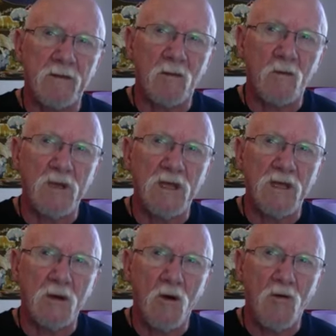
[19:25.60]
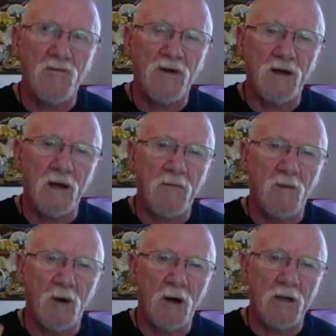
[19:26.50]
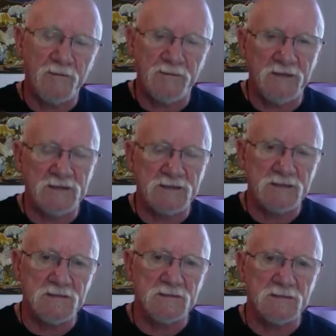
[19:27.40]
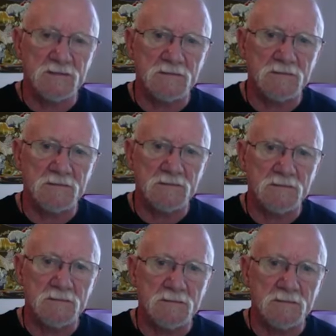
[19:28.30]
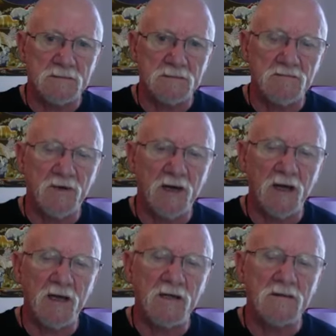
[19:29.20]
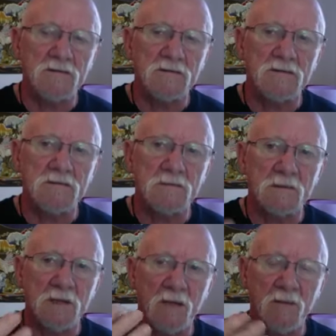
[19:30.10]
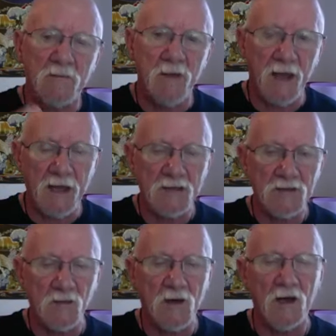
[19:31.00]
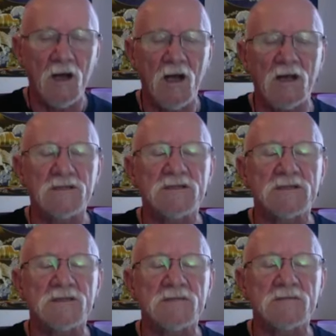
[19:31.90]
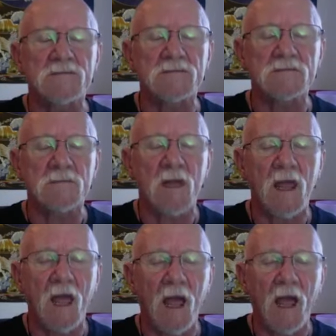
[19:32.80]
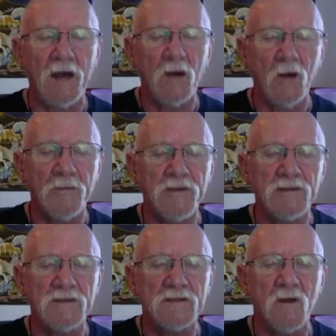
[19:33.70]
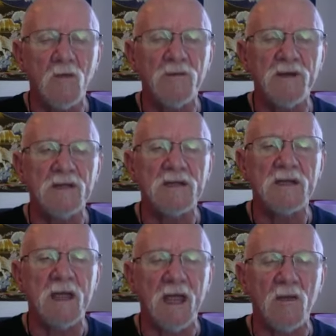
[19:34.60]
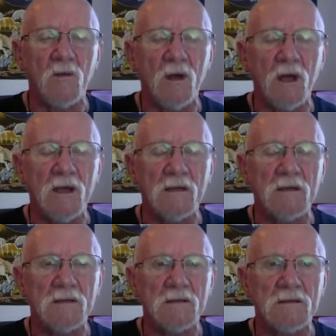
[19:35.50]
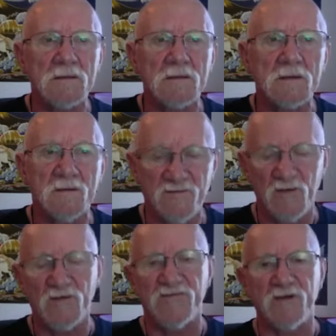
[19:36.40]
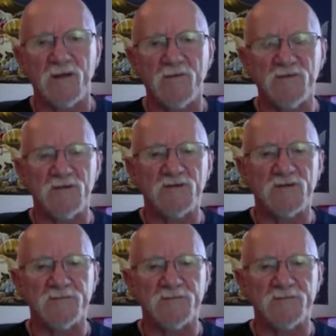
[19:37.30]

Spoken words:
we can overcome all of this by coming back into our hearts and opening the gateway for forgiveness.